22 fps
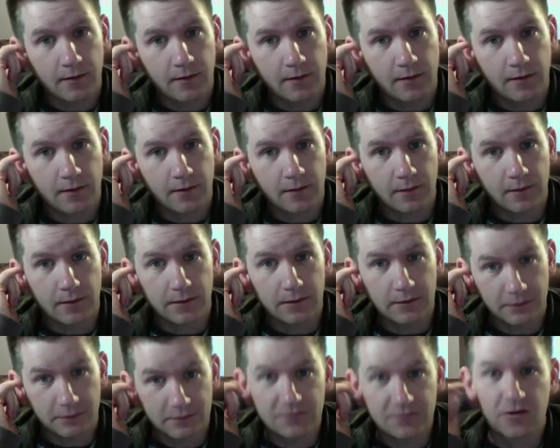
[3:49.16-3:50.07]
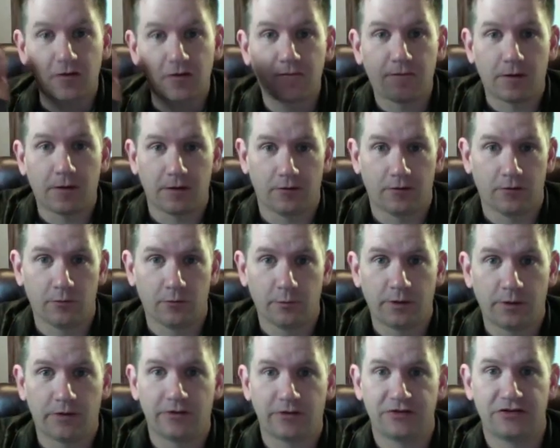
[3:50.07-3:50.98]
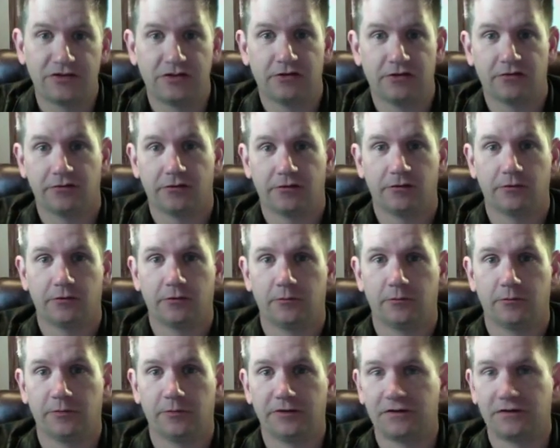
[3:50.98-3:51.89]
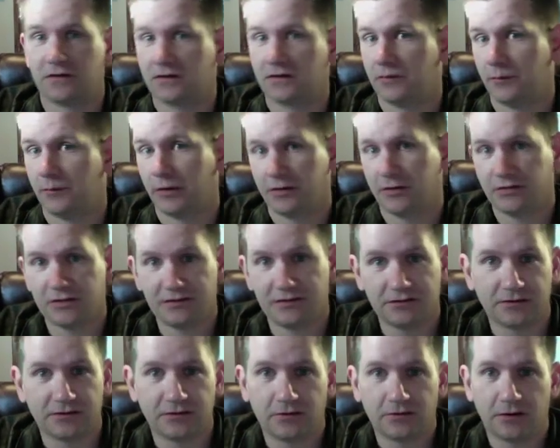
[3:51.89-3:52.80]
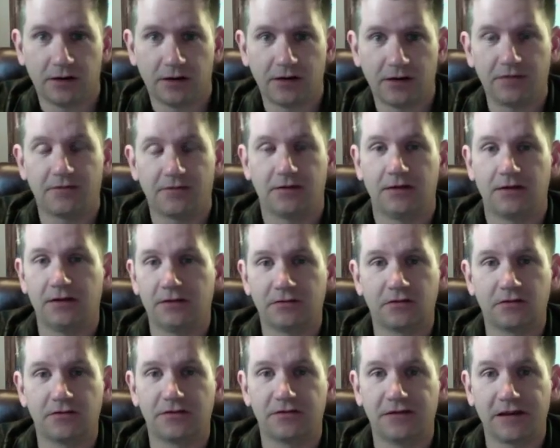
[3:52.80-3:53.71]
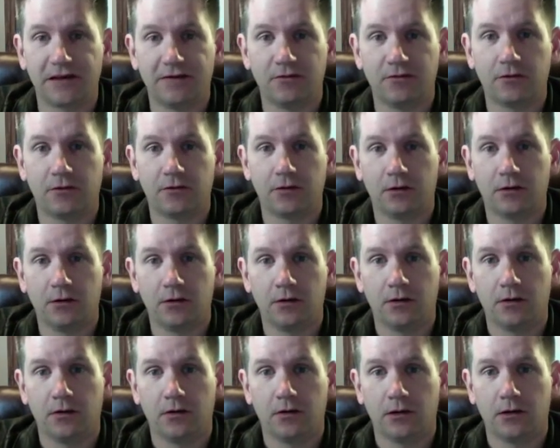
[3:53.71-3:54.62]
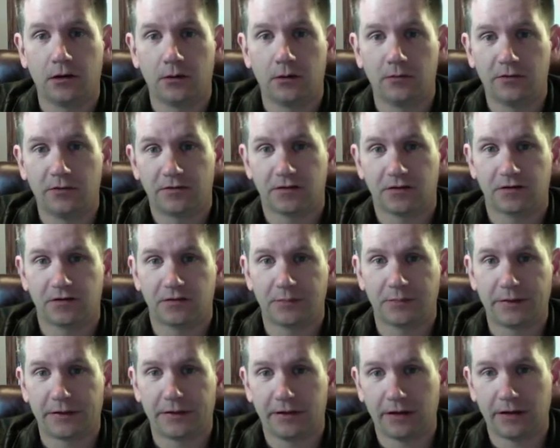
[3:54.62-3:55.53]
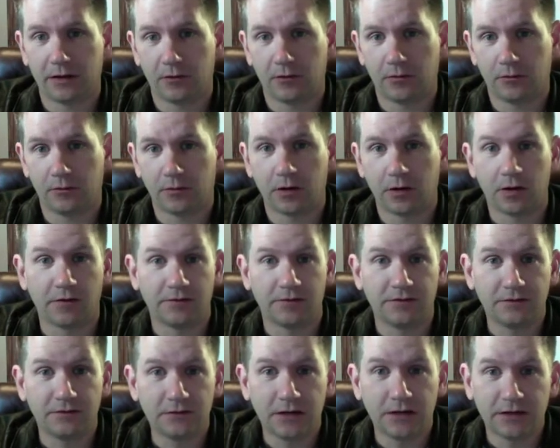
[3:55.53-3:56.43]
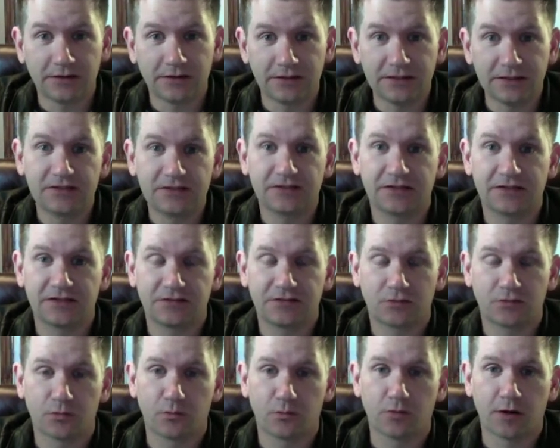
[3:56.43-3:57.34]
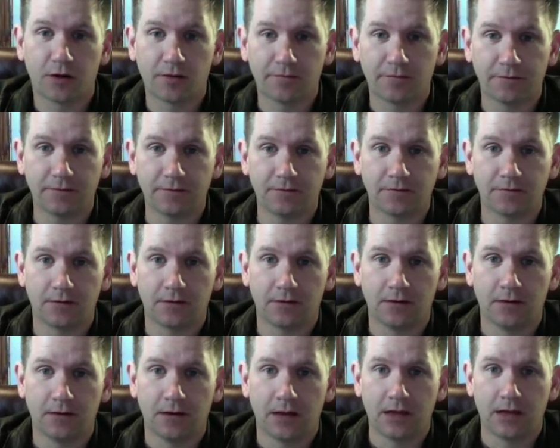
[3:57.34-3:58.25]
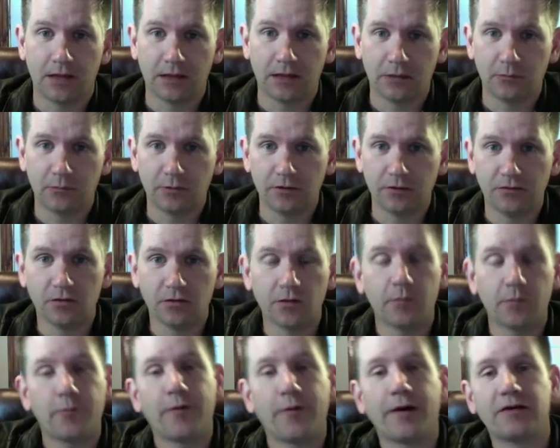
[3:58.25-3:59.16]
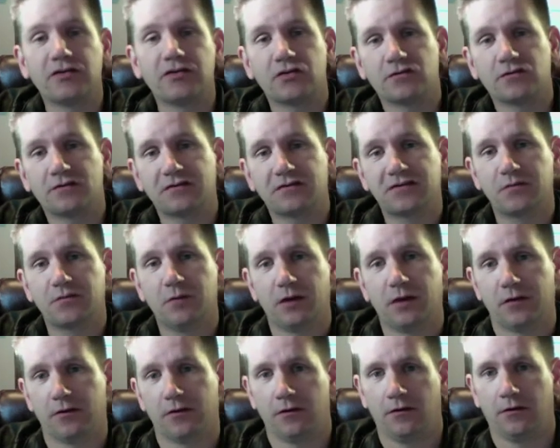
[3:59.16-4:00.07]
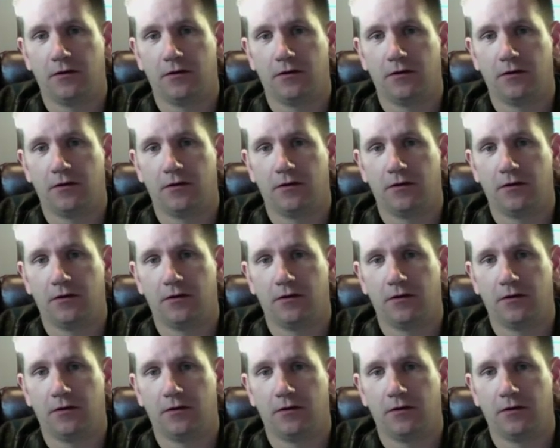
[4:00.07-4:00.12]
and that He is our Father and we are His children. And we talked about Jesus Christ, that He is our Savior. We talked about how God teaches us through prophets. And then we told him about Joseph Smith.